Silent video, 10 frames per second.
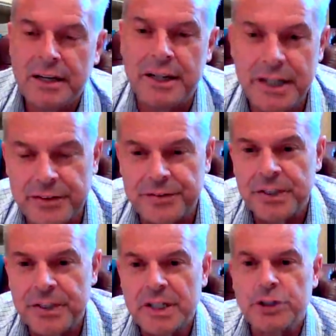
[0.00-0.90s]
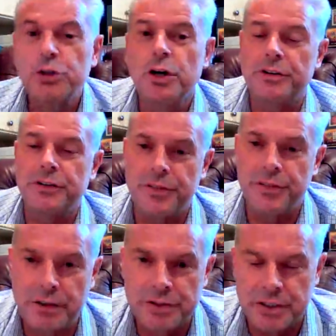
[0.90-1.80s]
give
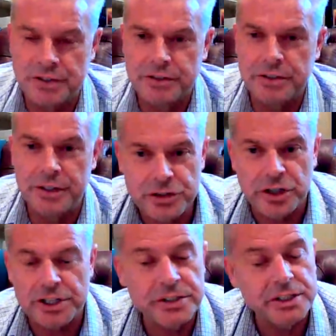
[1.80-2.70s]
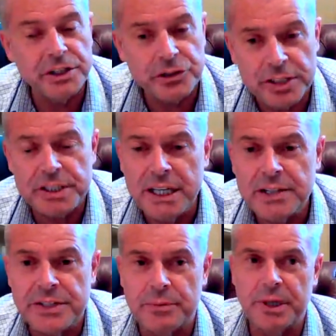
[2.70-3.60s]
200,000 to the trust. And the trust
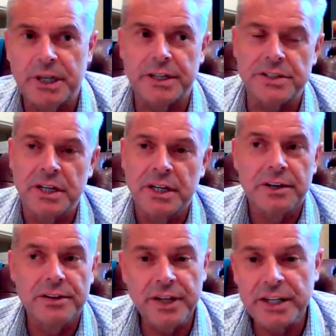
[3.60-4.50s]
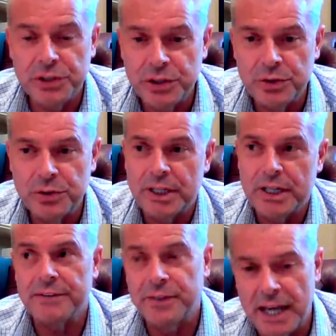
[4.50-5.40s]
needs it because they too
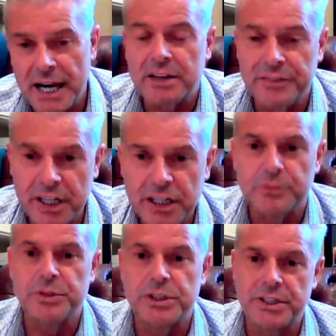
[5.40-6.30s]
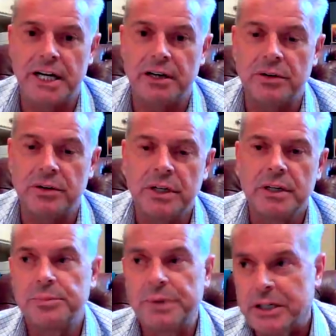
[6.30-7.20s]
have a lack of income just now.
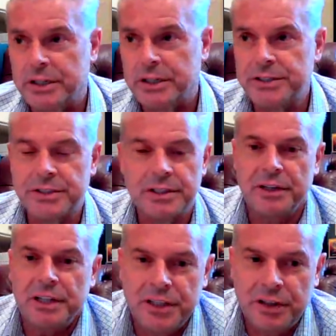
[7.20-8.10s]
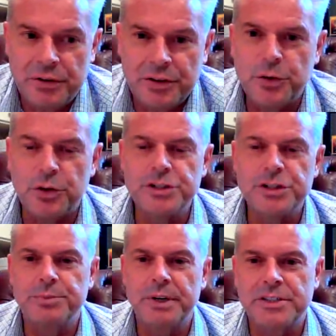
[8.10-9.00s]
Because, the
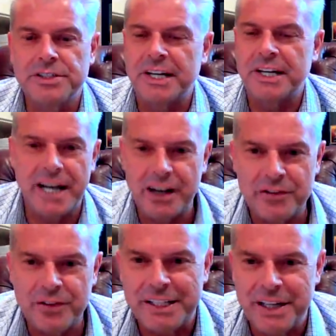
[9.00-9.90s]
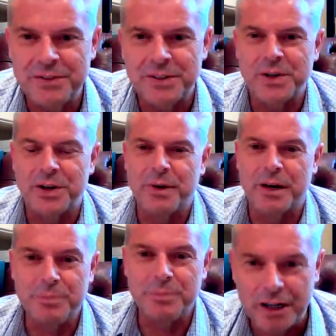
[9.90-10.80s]
4G pitch is they can't rent out at
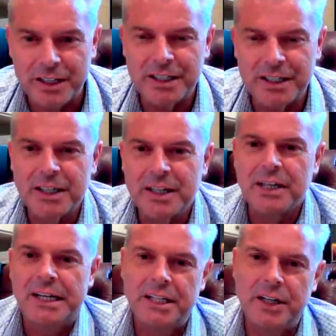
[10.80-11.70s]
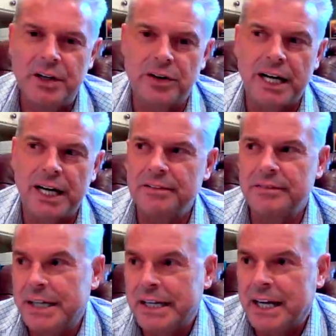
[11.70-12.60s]
Cormack Park, and
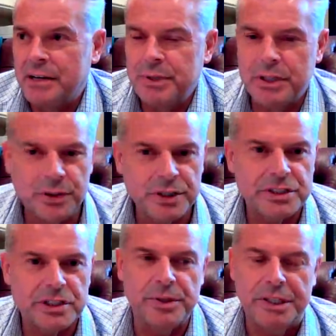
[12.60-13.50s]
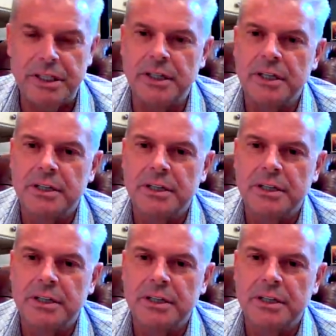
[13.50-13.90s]
they can't be doing some of the